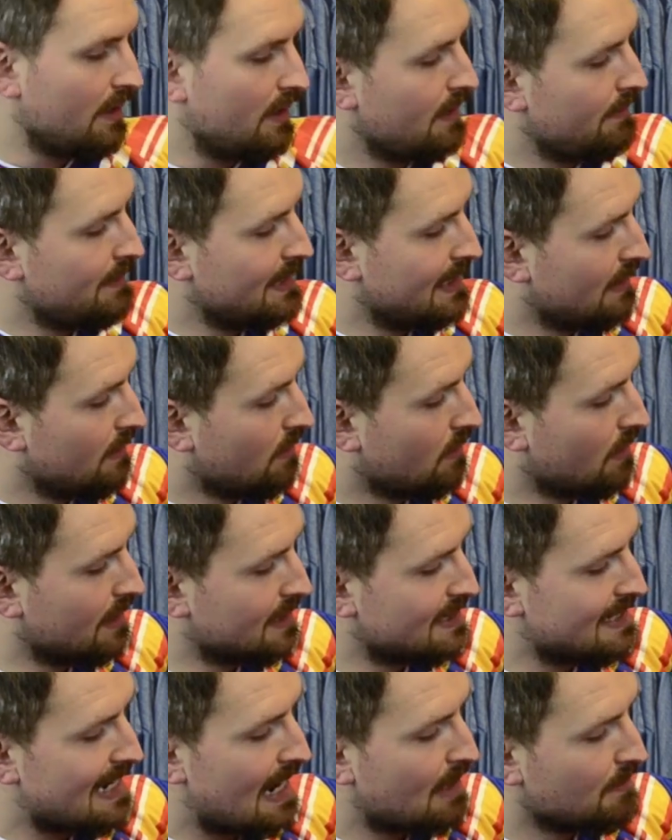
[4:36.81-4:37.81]
Look at
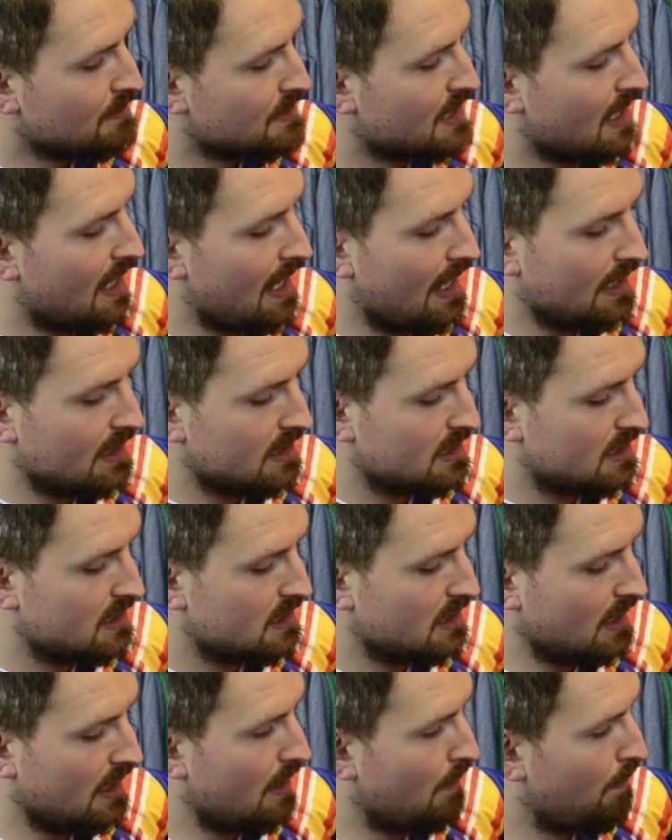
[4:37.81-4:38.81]
this name set.
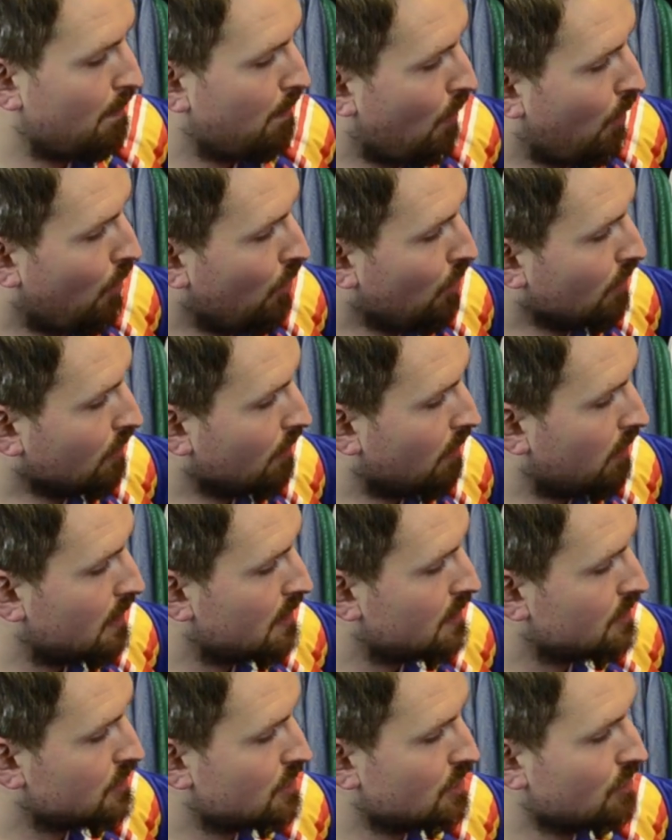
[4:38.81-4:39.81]
It's all
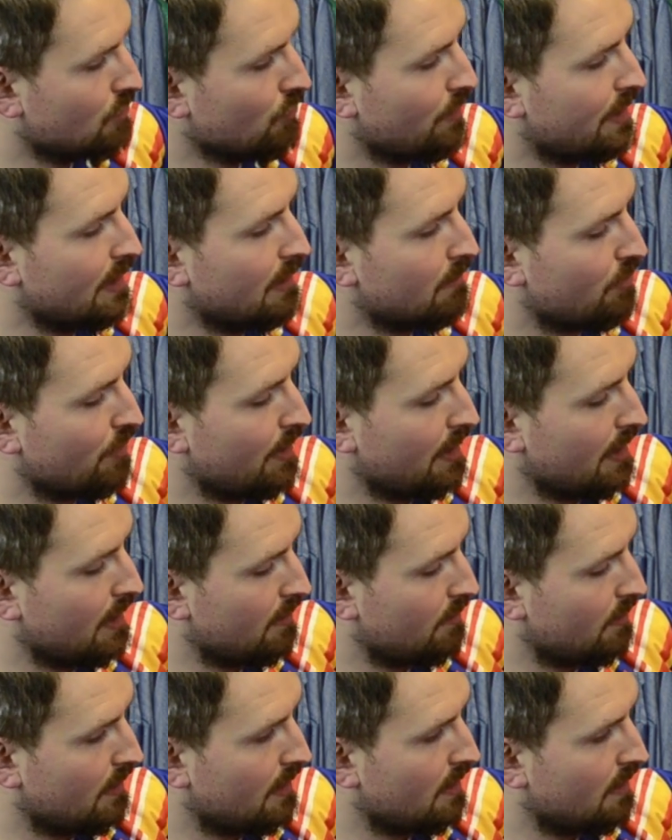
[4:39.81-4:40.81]
screen
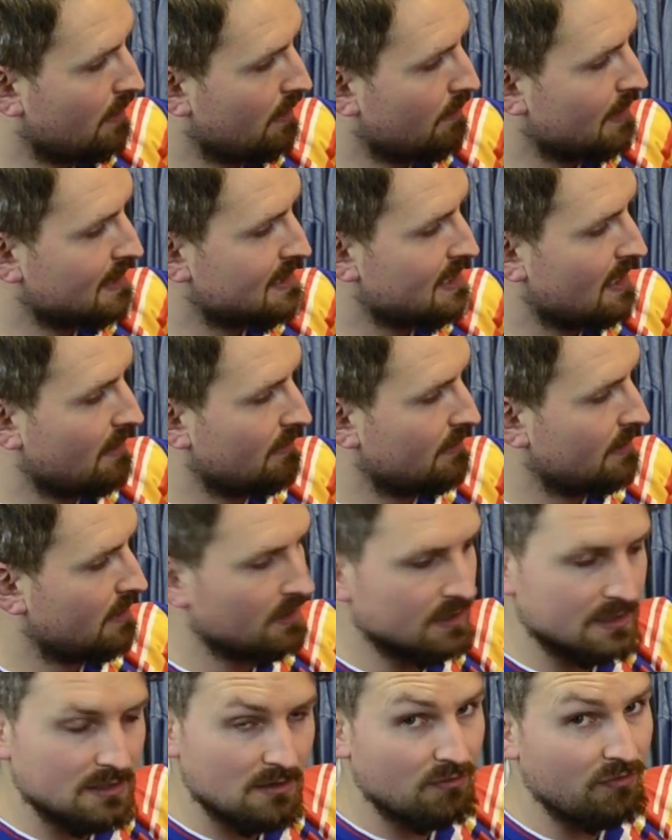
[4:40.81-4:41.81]
printed within the
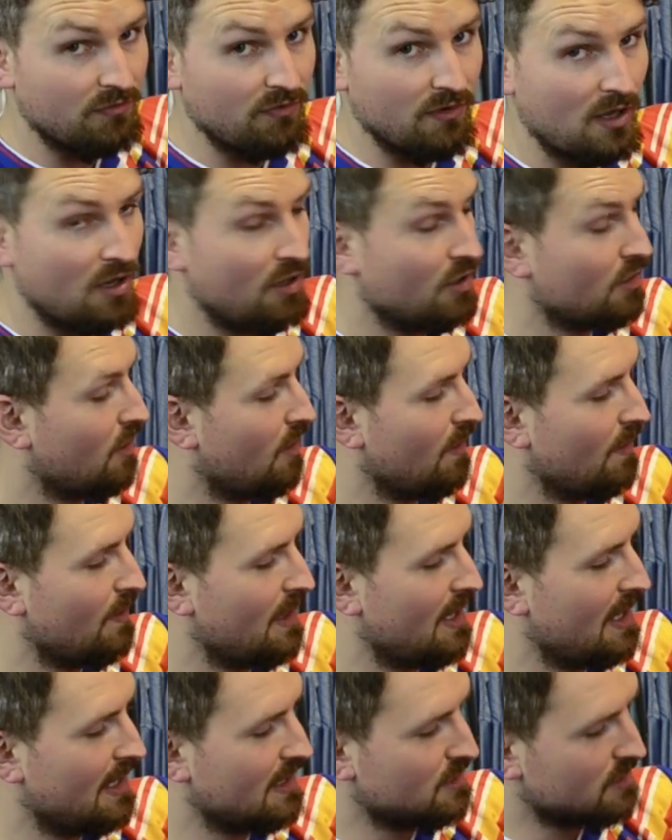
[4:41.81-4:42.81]
materials, no flock on
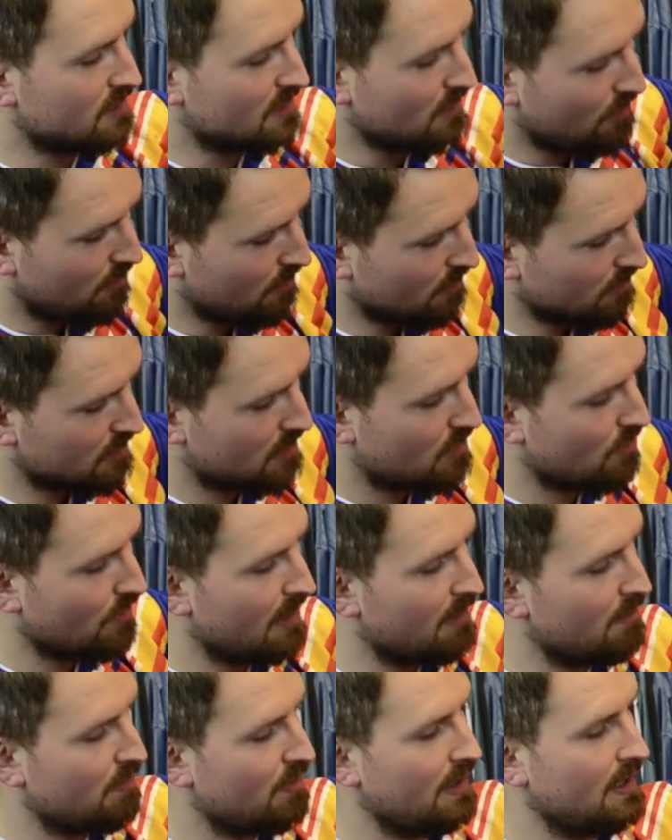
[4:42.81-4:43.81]
there, it's just all
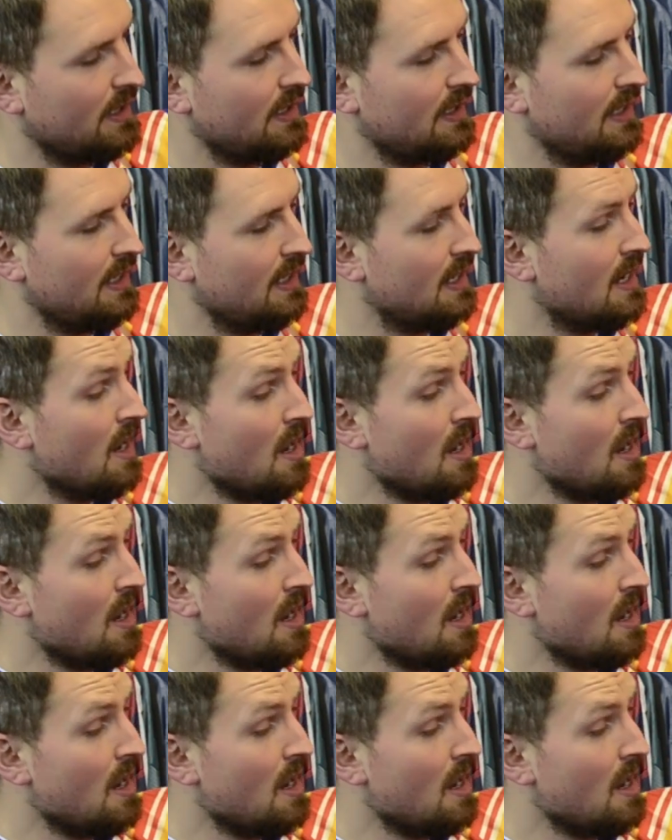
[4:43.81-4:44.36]
screen printed in.